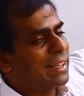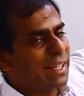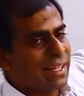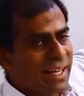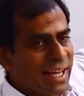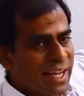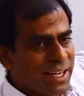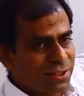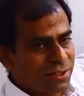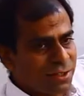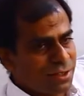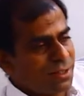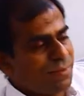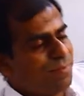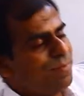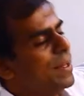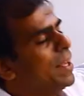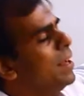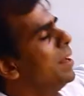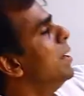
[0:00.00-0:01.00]
the cash.
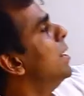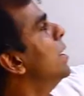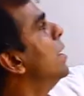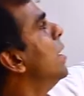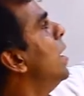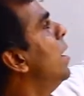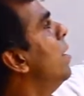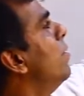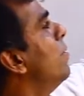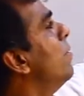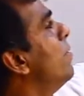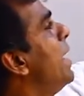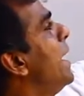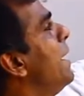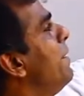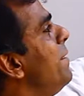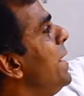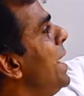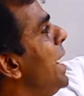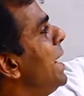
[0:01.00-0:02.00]
Now,
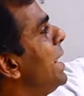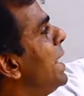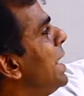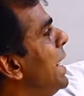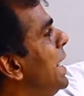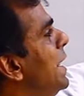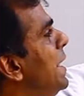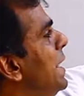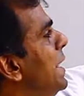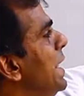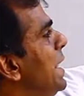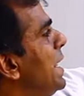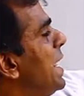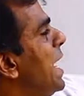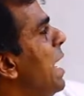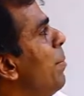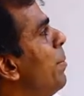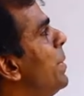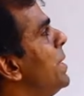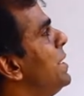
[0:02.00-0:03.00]
why we are crediting
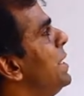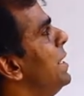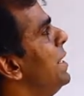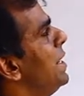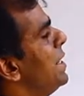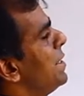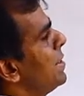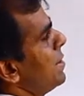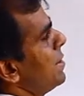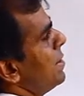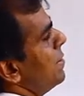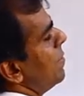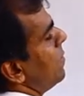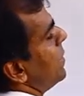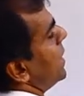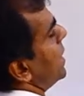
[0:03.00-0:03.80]
capital? As we